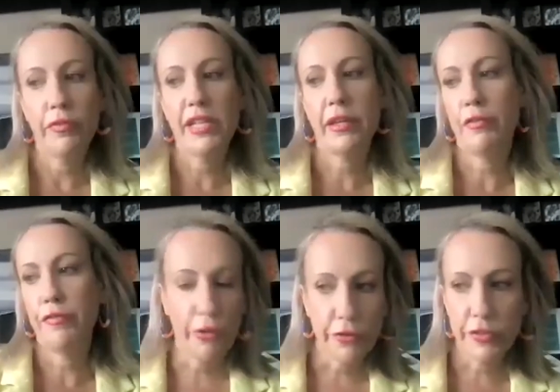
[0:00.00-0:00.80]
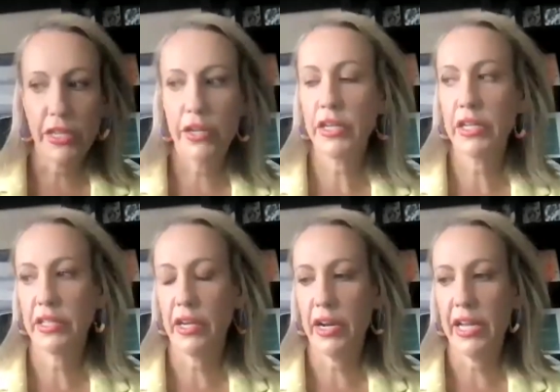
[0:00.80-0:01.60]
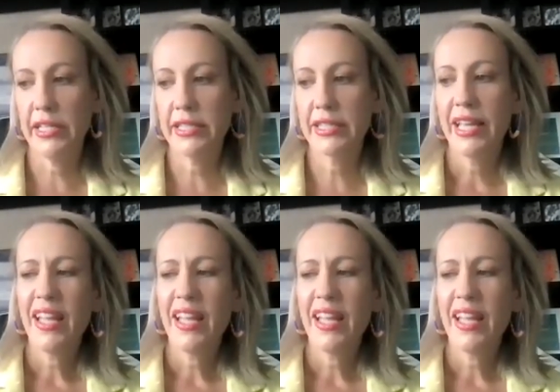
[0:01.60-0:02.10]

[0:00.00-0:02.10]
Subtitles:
like a federal security clearance,